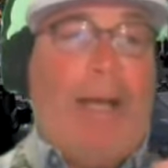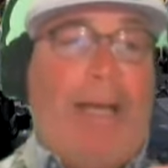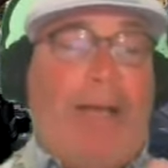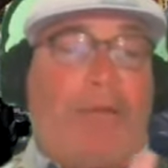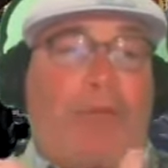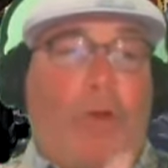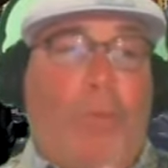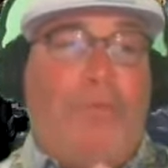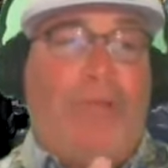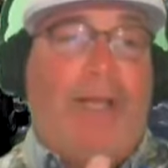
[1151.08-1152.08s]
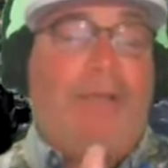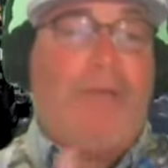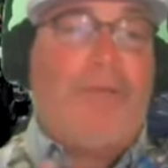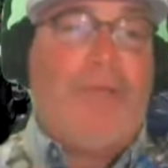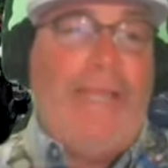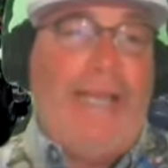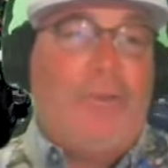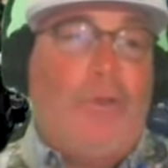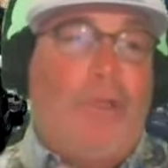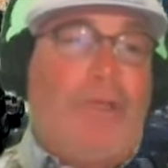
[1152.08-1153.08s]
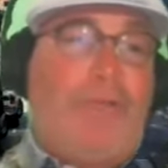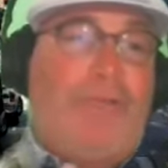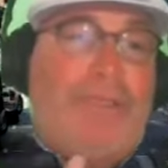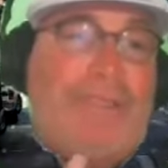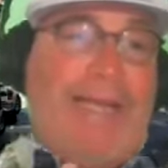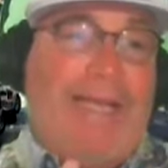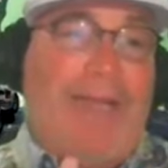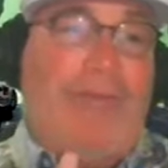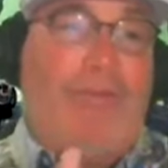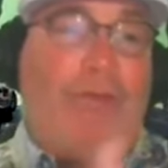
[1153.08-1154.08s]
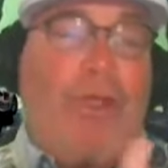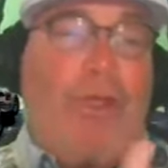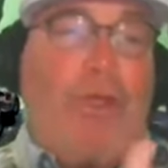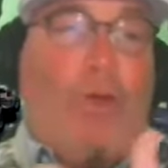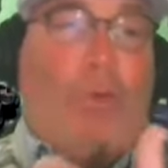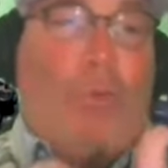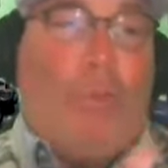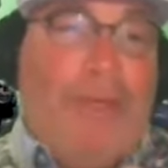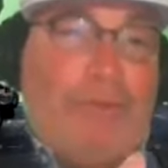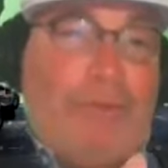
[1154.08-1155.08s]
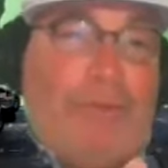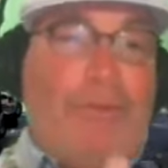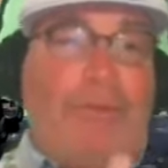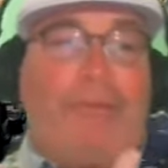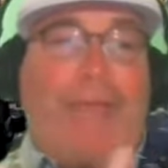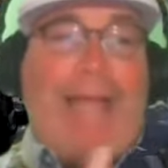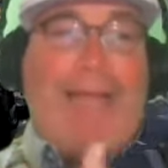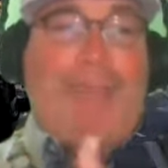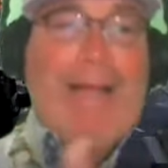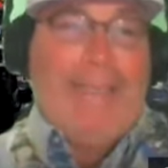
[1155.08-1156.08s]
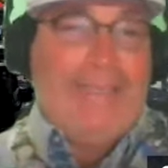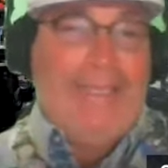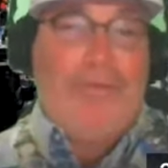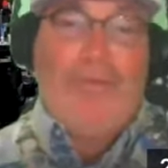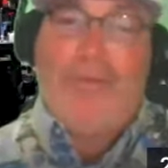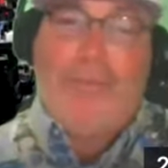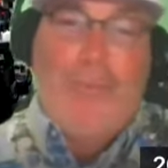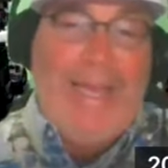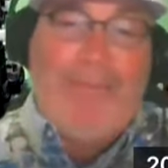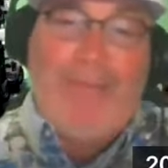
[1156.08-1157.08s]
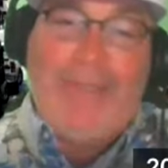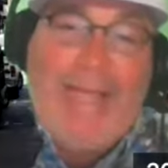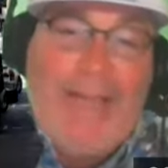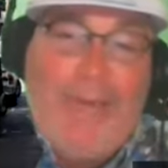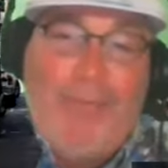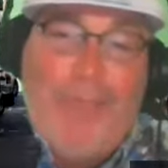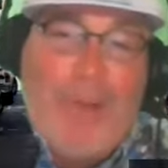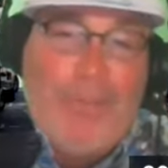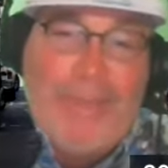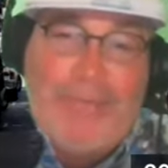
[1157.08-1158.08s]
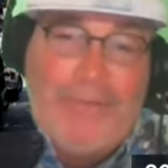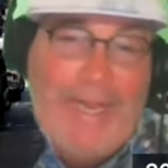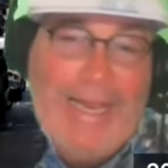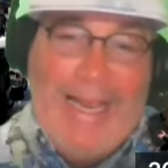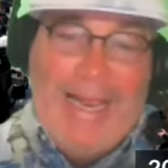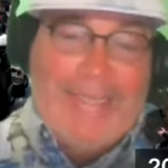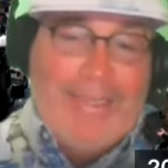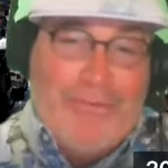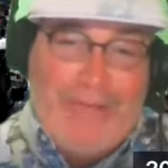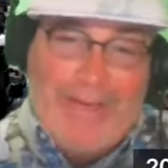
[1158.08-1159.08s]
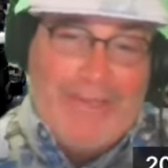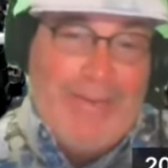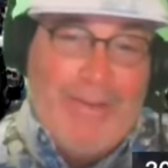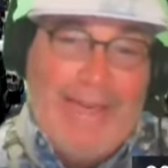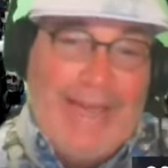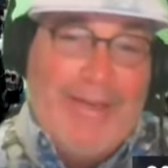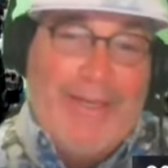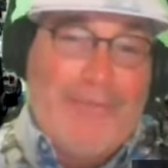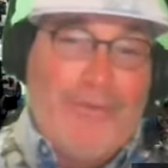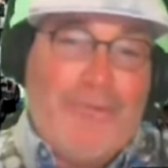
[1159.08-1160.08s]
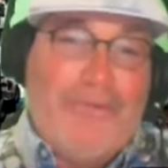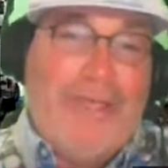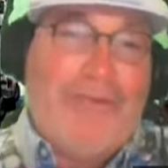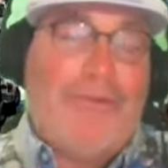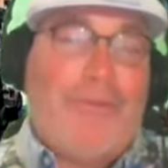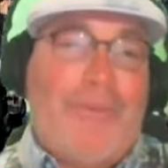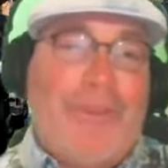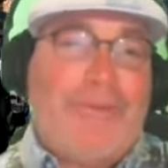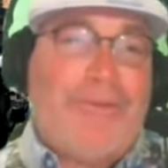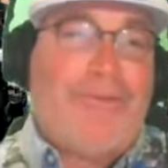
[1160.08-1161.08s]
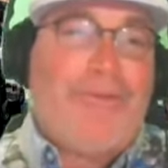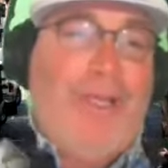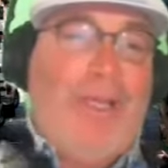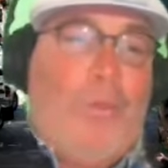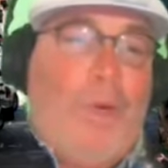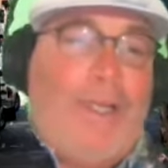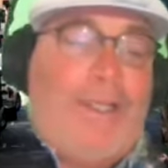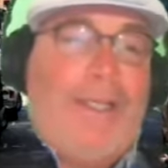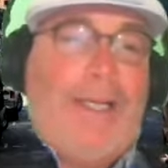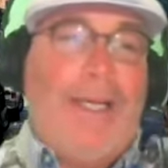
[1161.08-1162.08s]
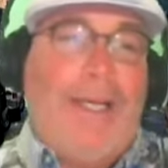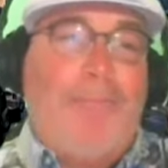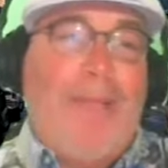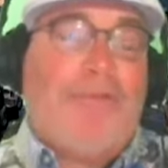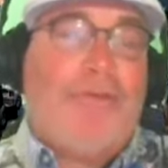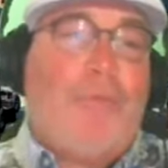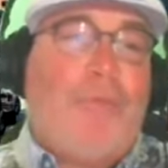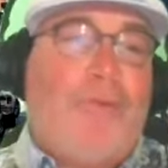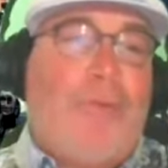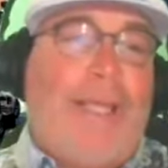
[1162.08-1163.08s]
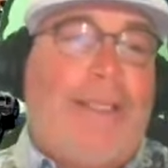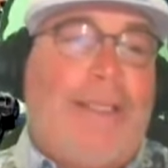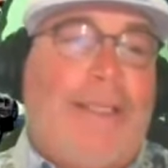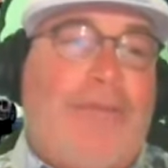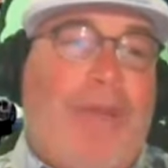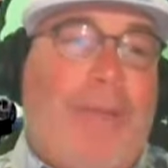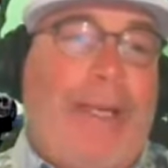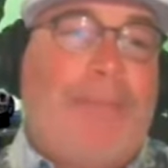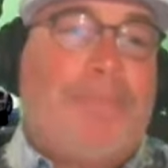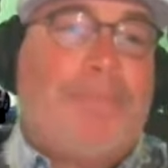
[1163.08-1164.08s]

buyers, home sellers, landlords, tenants, realtors, and politicians. We have a lot of publics at the Santa Clara County Association of Realtors. What message would you like to disseminate?